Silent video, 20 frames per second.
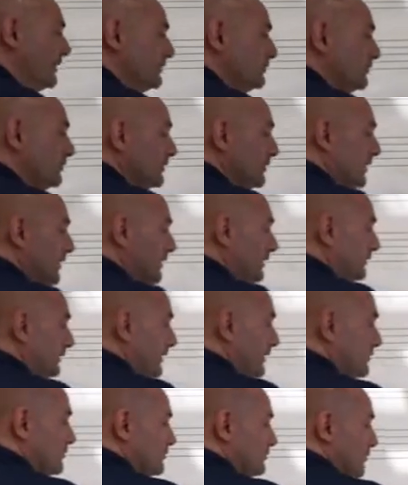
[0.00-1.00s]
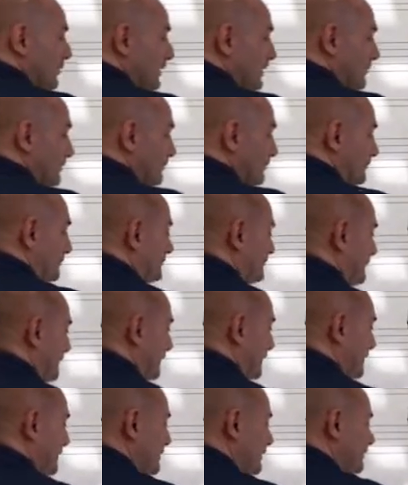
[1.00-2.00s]
make sure you count that as 1.
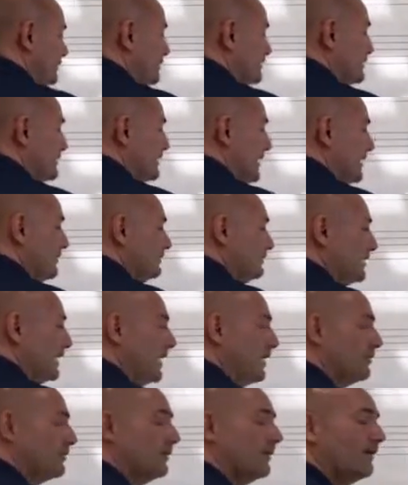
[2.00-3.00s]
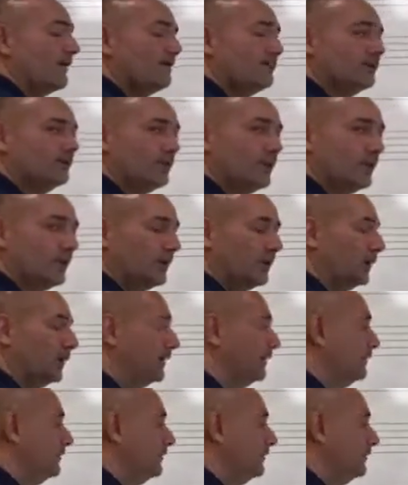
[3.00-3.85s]
And then you just count down 4.